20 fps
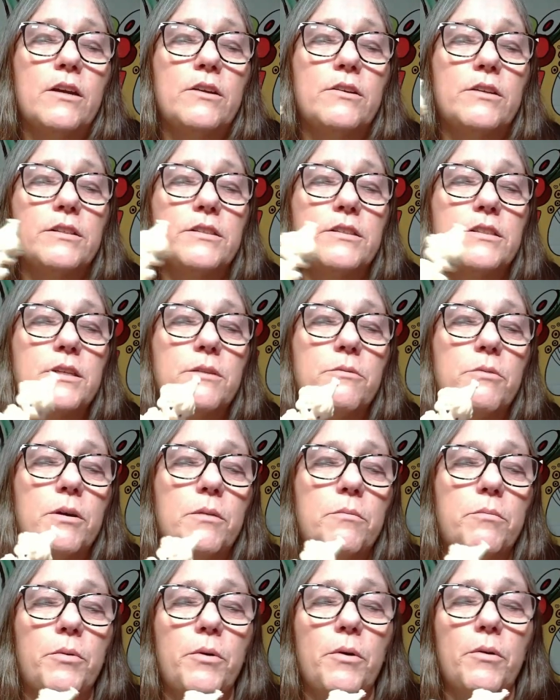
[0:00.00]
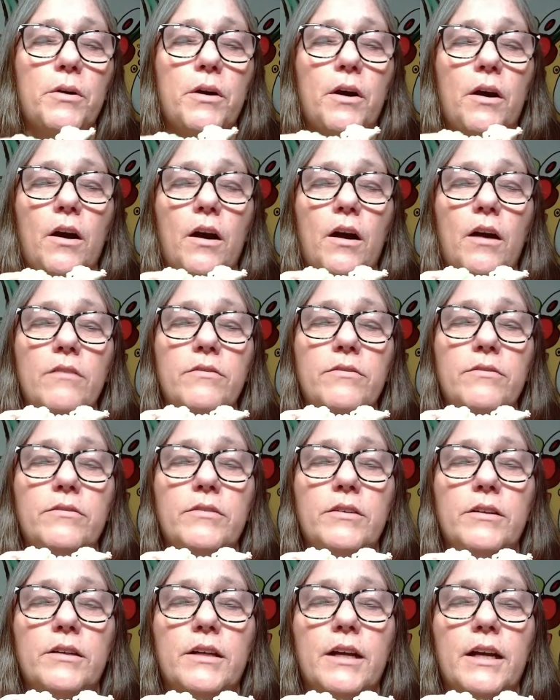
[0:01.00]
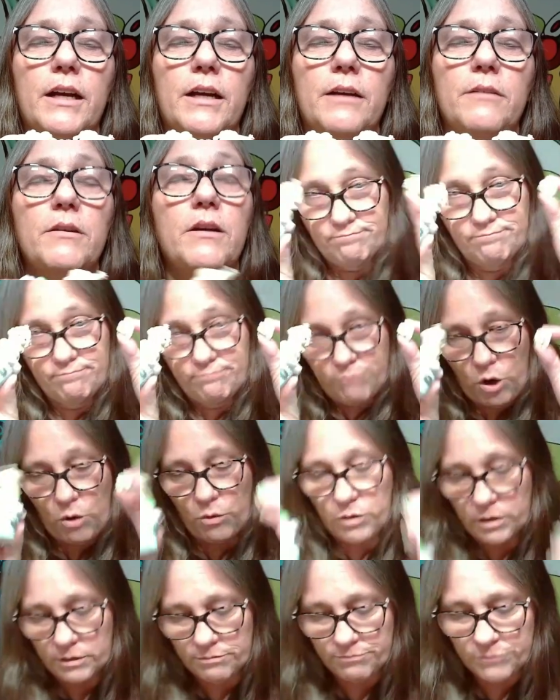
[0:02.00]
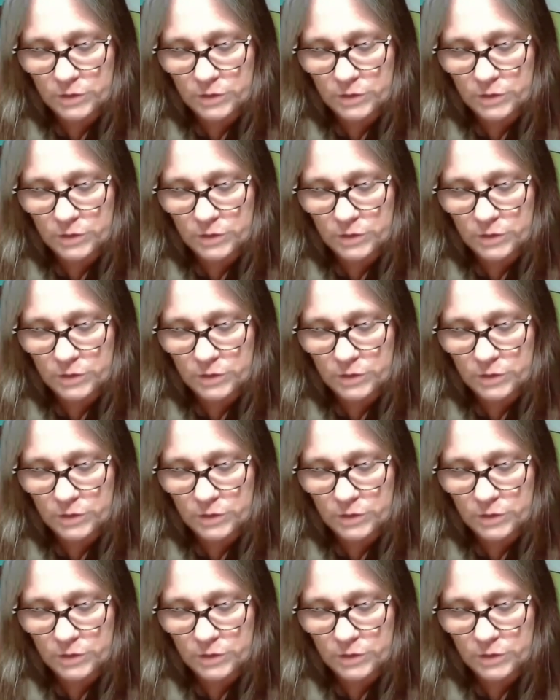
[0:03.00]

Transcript: You can see where it broke off. Okay, broke.